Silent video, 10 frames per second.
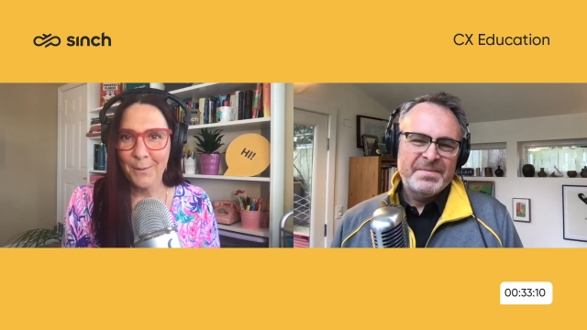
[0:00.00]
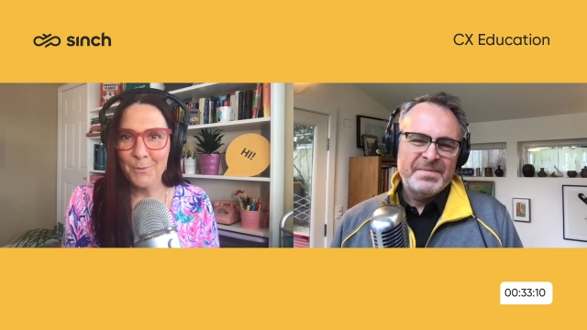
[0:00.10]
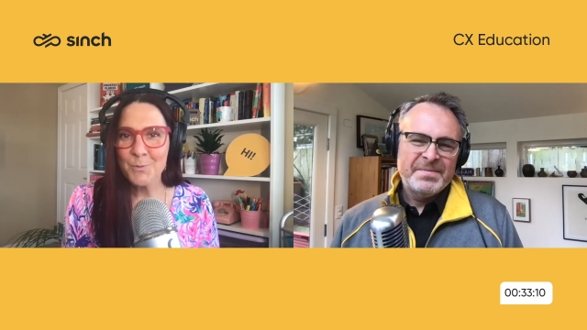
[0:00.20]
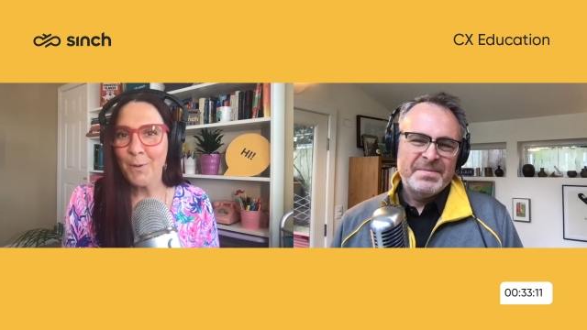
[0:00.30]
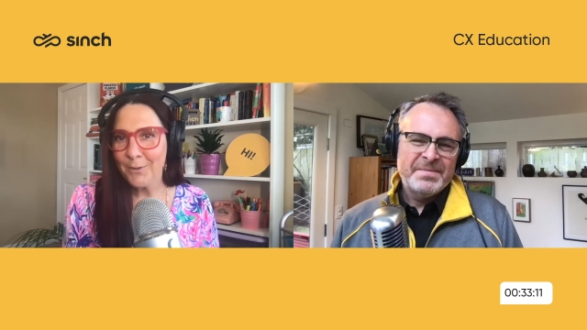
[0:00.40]
Speaker 1: It
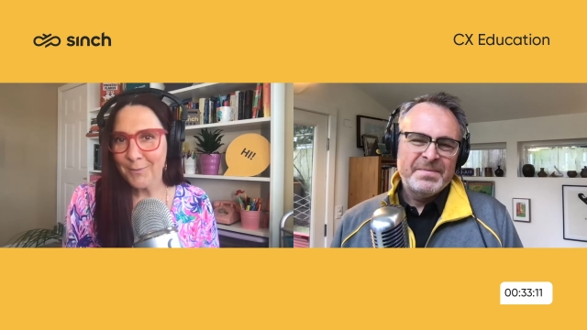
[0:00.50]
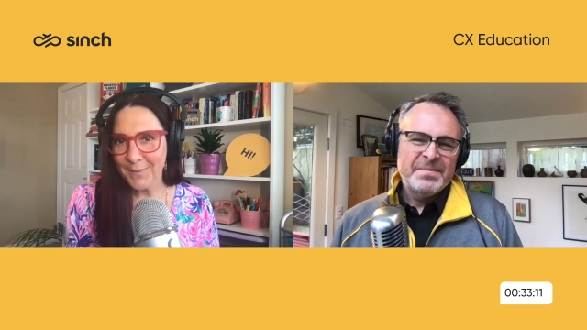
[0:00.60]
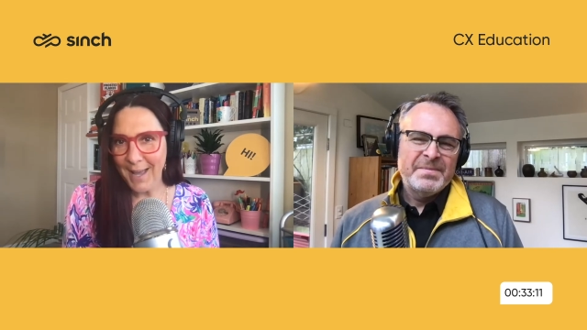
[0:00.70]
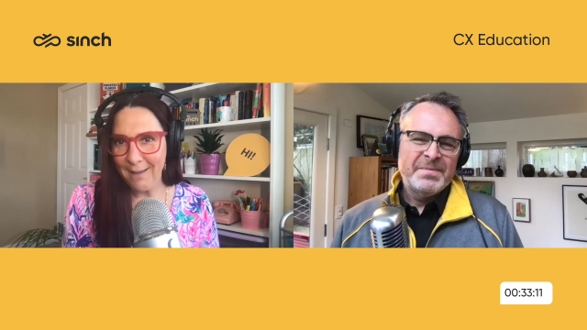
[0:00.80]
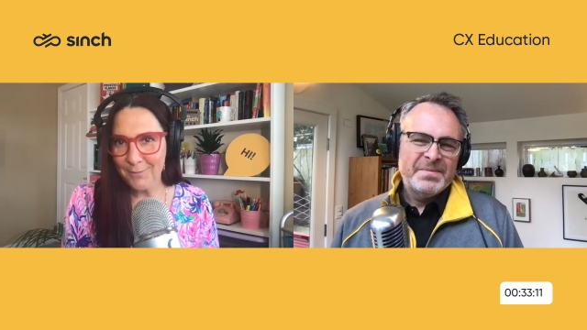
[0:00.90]
was
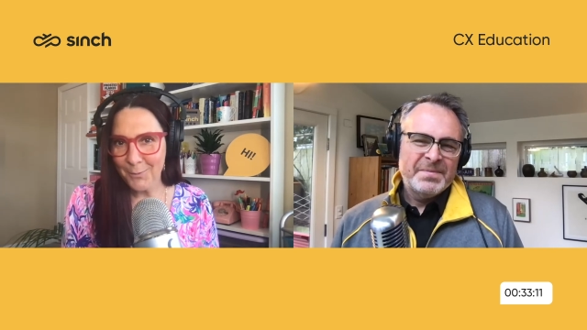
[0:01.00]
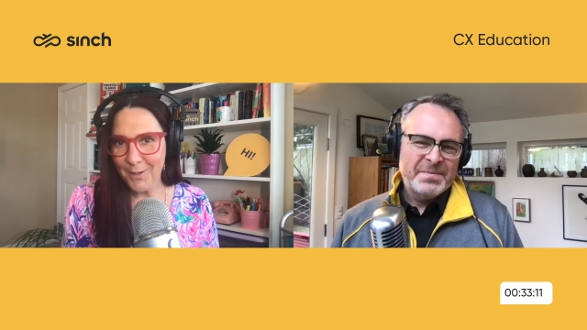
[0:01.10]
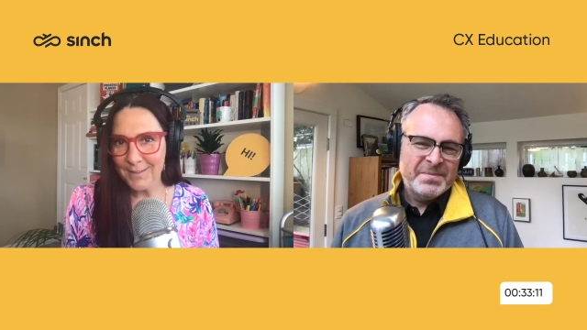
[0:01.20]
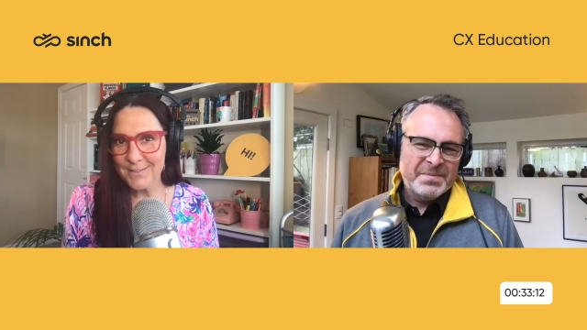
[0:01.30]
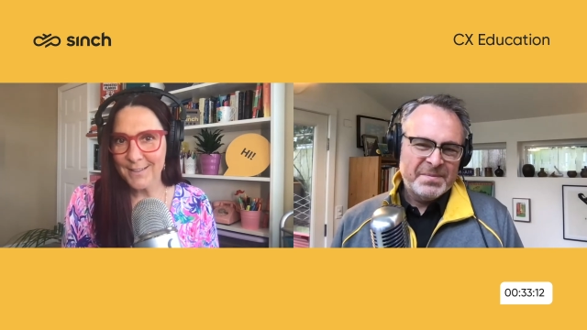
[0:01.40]
wonderful to have
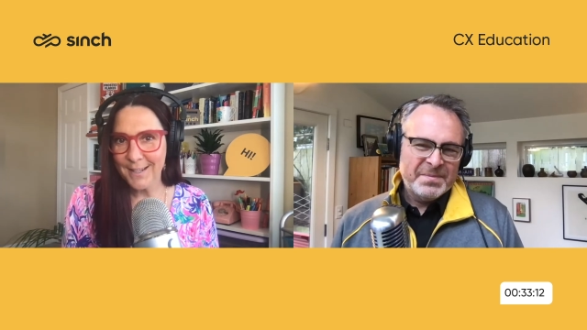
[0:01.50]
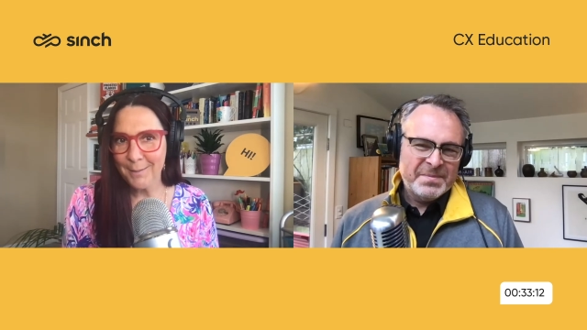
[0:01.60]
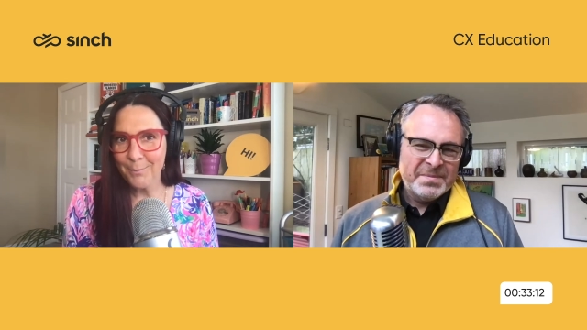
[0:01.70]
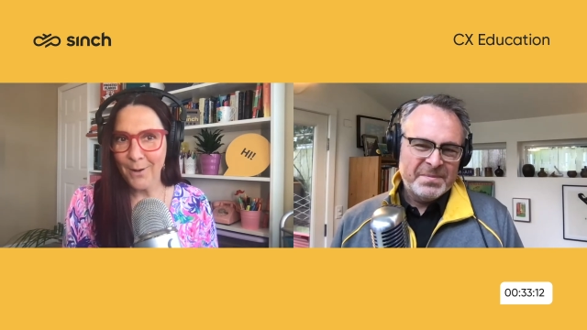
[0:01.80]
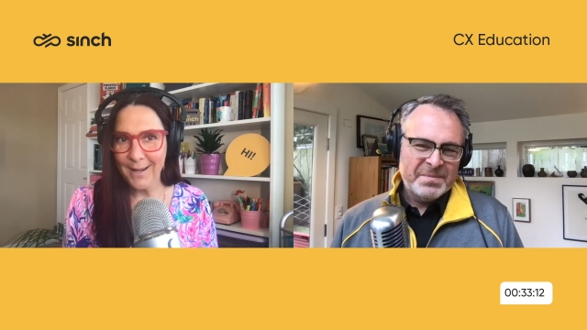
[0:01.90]
you on
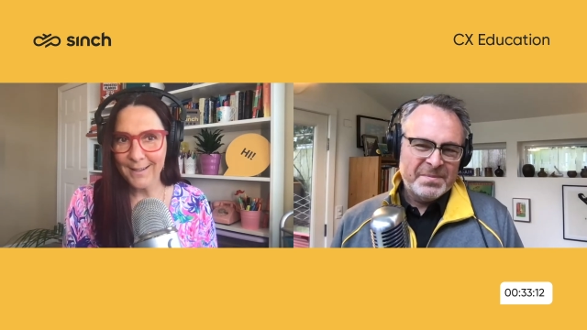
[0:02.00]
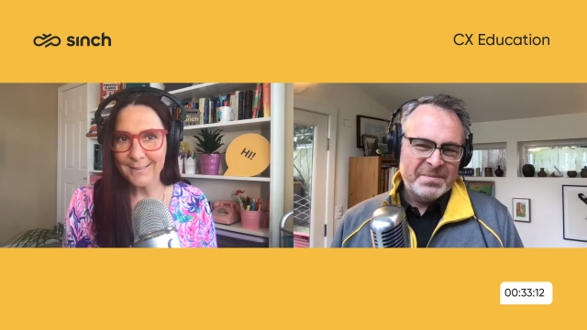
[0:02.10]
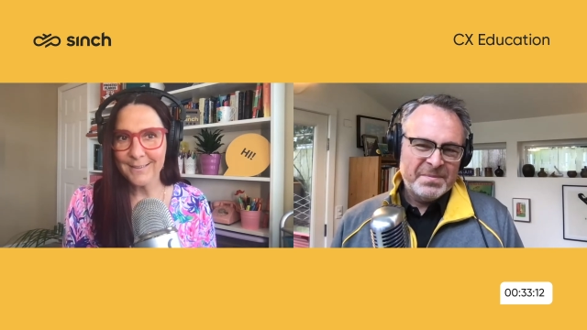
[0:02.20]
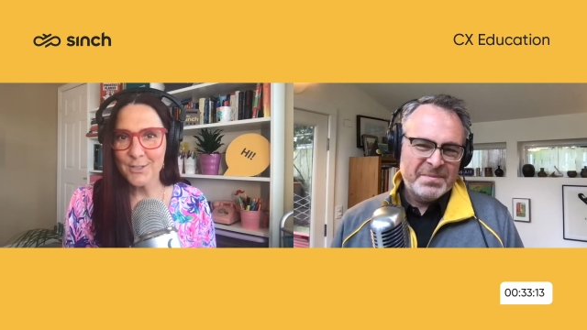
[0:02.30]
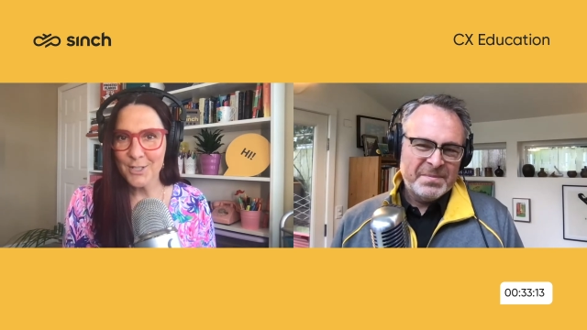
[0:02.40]
today,
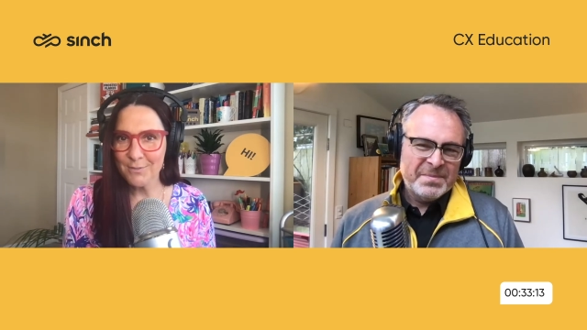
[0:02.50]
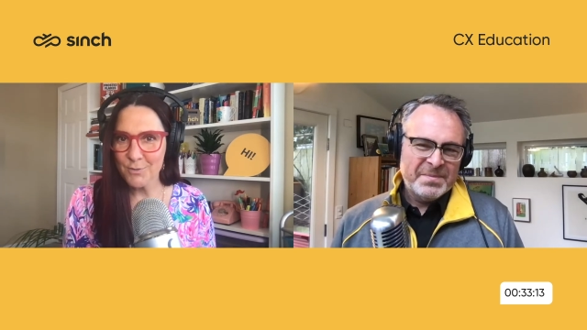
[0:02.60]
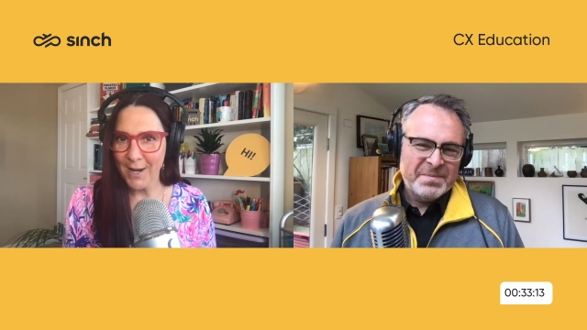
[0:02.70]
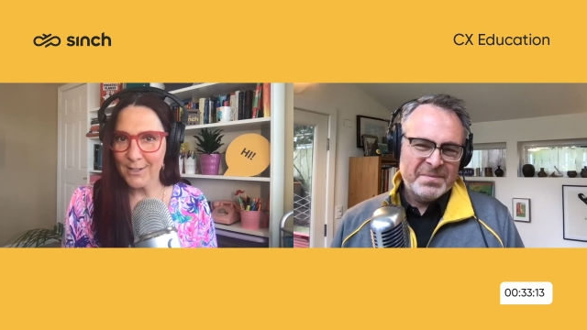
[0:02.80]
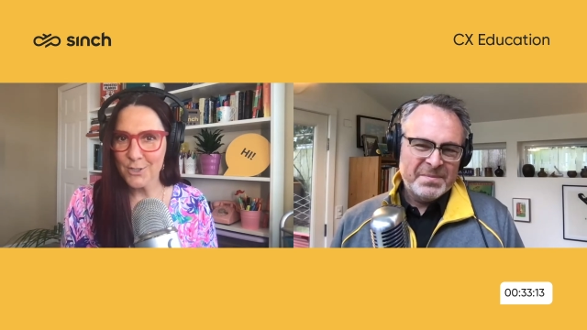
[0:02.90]
Brian,
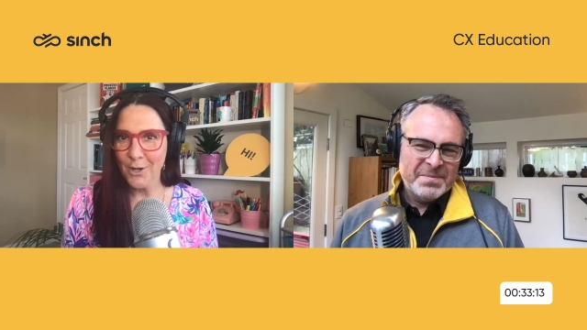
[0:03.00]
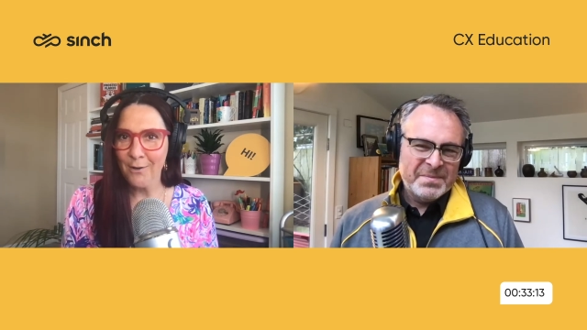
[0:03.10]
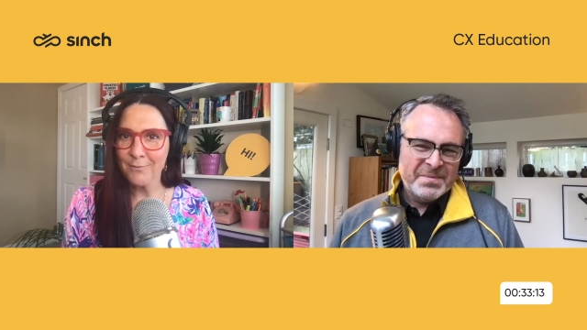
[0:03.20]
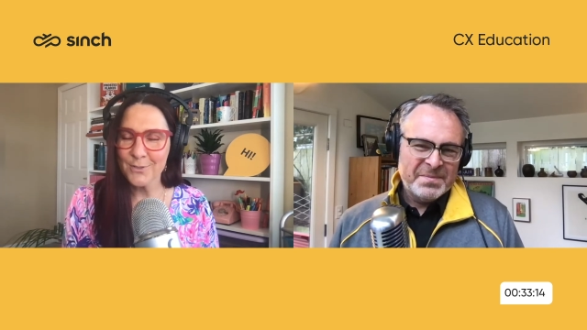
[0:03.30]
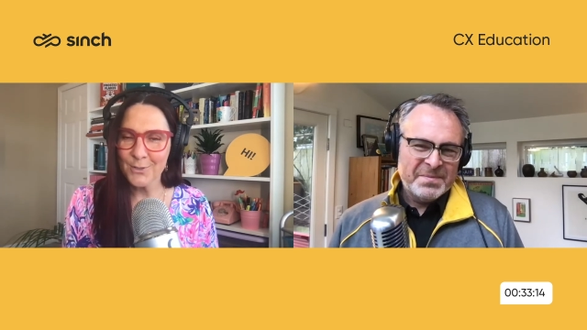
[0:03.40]
Chief Strategy
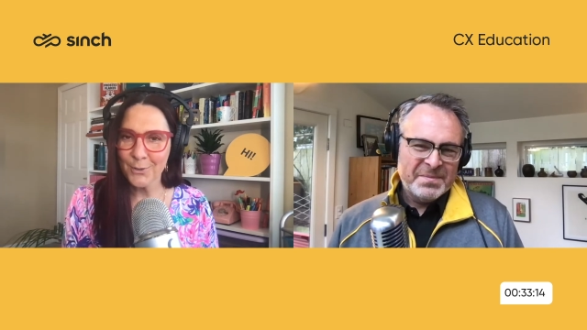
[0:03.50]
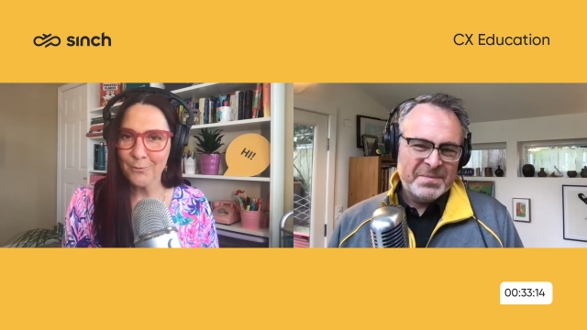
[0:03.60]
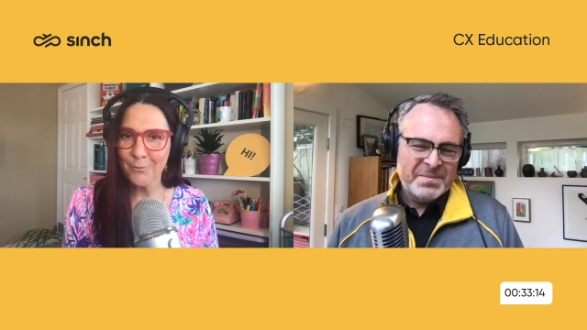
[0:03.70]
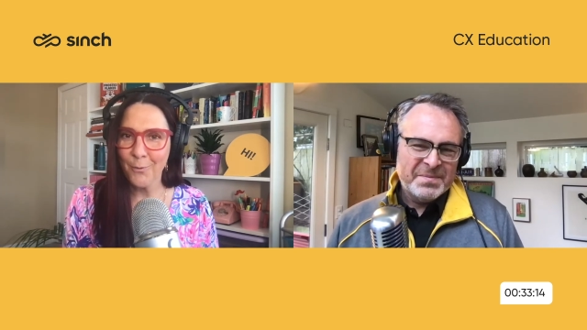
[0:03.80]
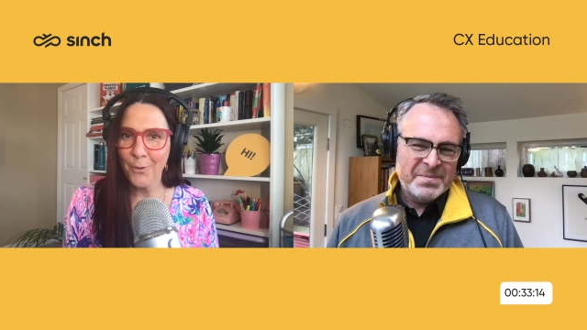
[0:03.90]

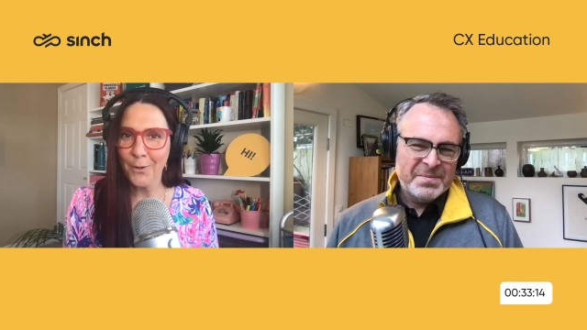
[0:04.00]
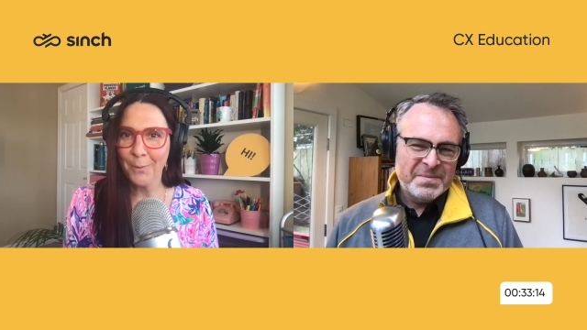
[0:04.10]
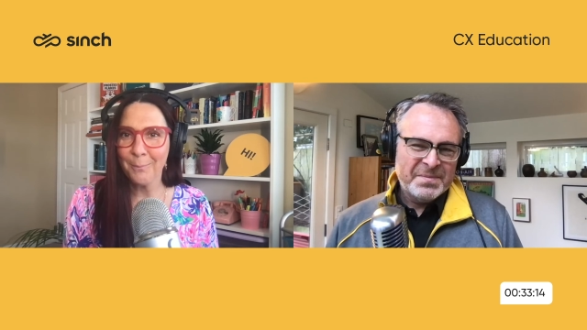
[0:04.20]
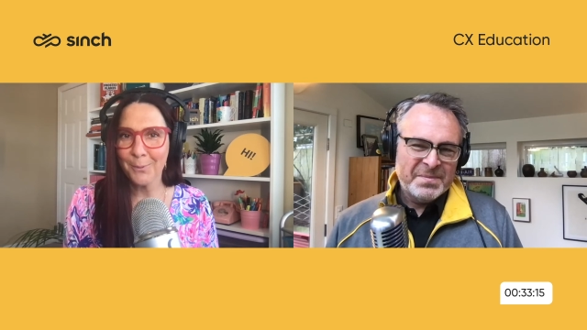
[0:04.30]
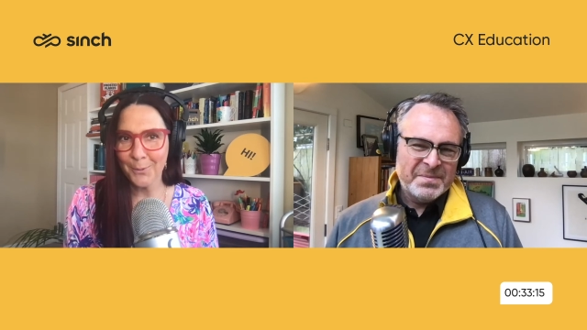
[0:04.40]
Officer for